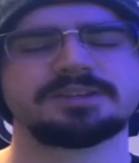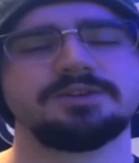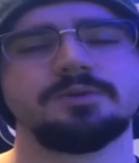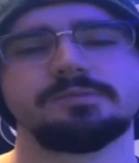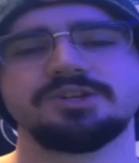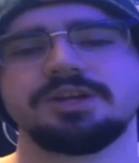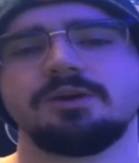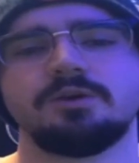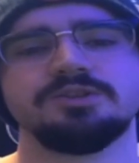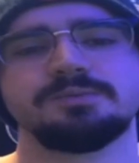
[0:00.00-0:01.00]
And I do appreciate
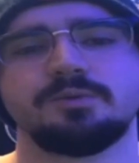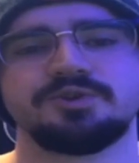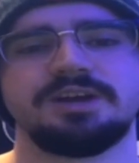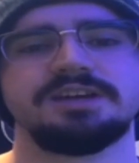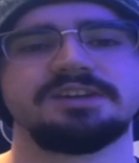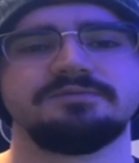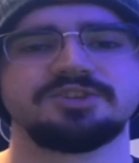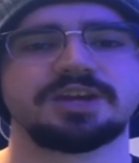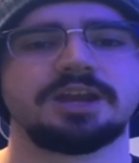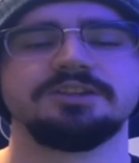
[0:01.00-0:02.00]
all the support you guys give the
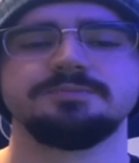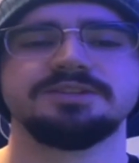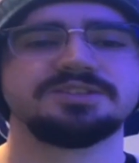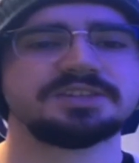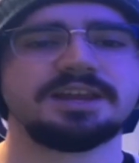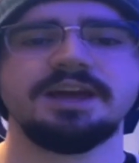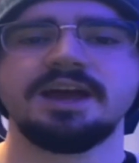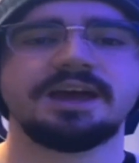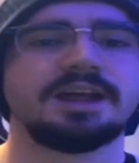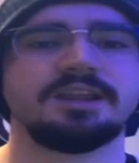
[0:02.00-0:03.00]
channel. It's been insane
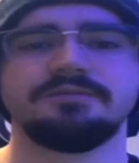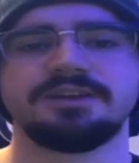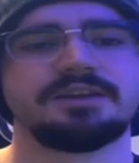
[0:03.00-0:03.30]
and I love it.